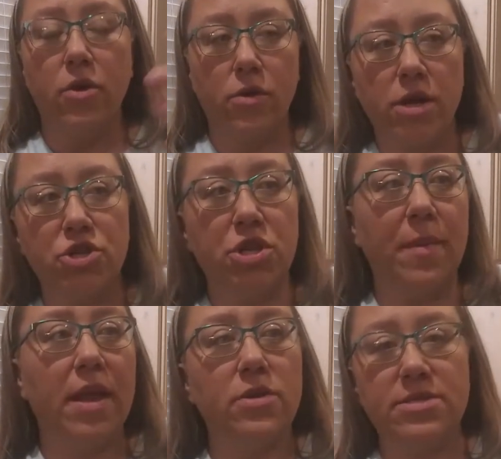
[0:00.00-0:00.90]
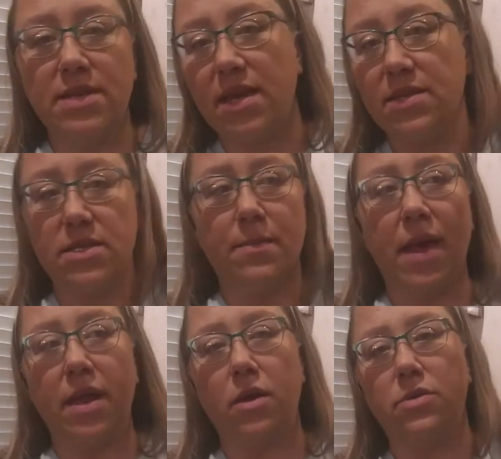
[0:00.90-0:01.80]
crushed tomatoes, diced
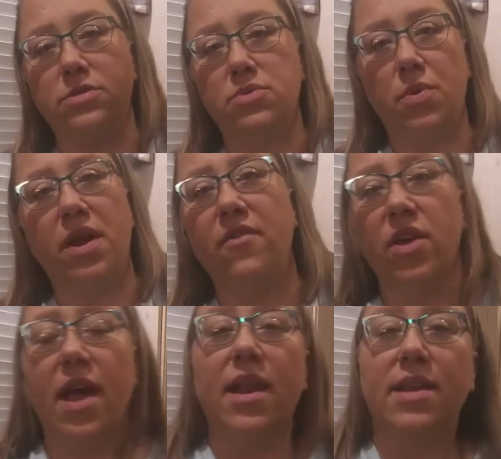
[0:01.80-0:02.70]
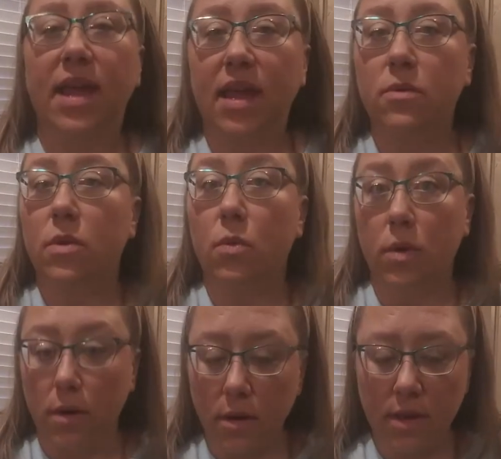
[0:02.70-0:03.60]
tomatoes, whatever you got on hand will
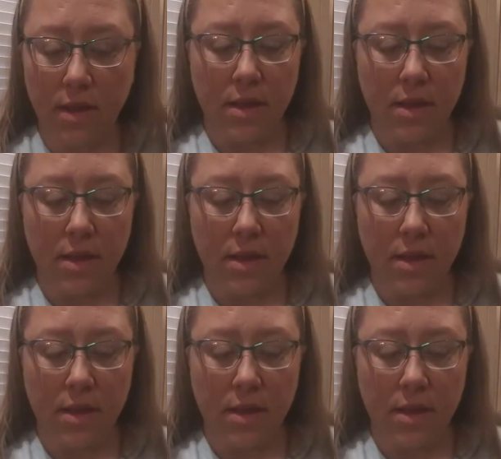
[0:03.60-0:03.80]
work.